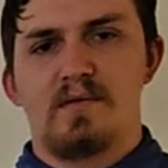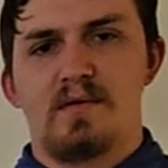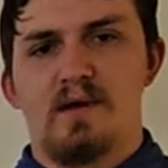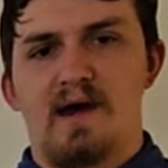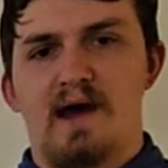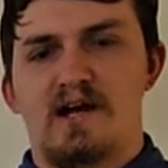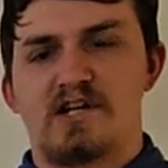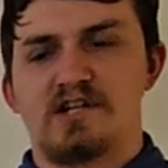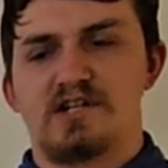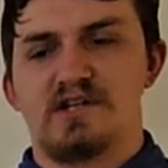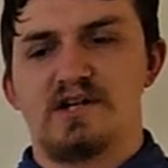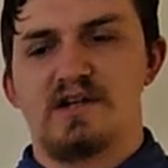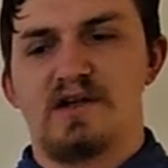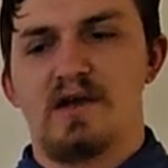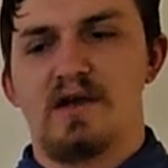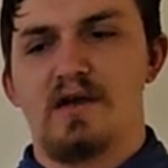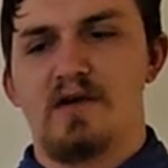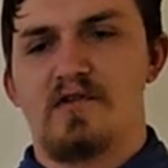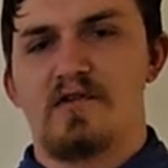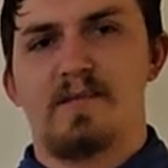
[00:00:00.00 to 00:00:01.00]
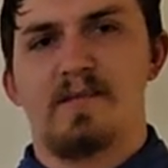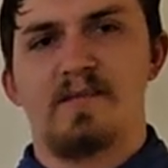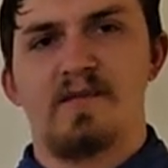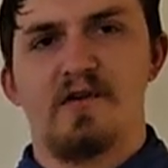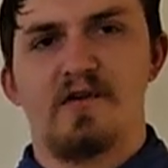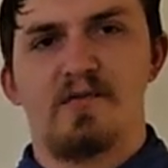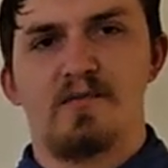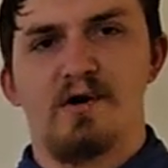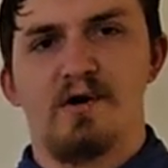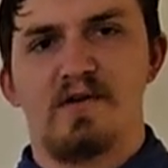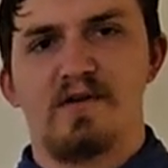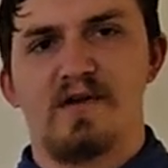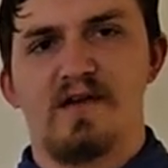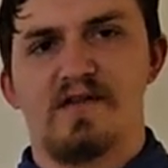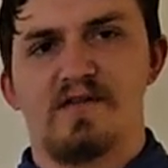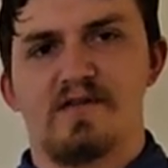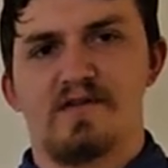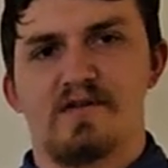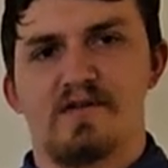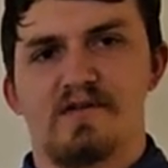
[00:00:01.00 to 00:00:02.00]
actually kill some of those
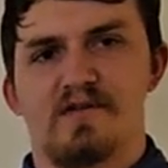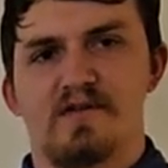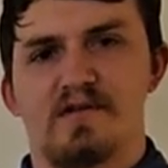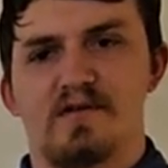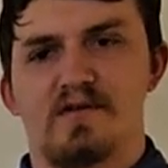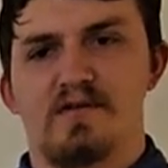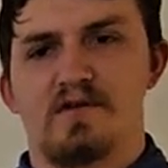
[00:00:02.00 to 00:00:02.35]
protesters